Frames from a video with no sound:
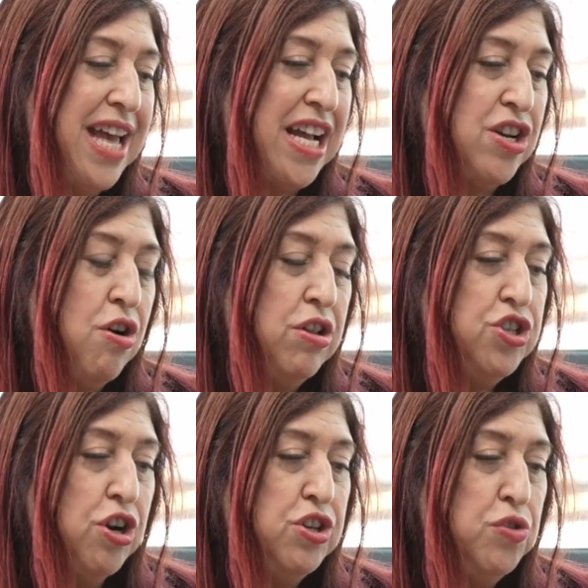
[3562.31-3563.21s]
to
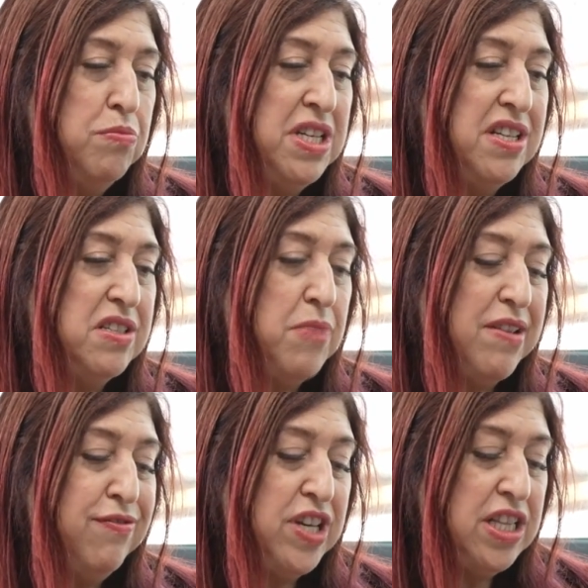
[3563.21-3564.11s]
acknowledge our humanness
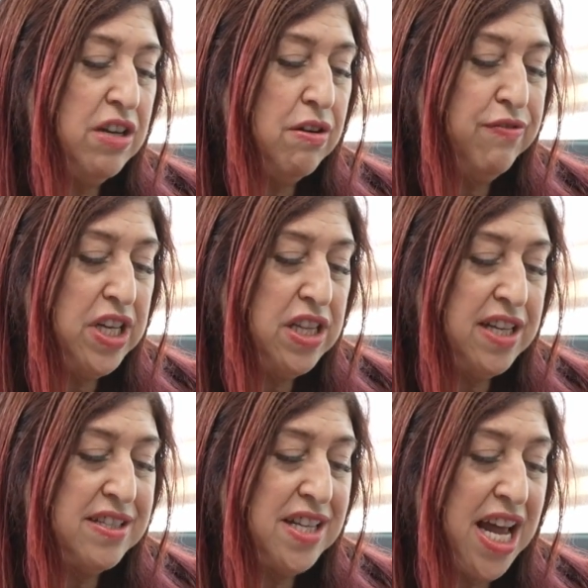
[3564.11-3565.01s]
by feeling our feelings.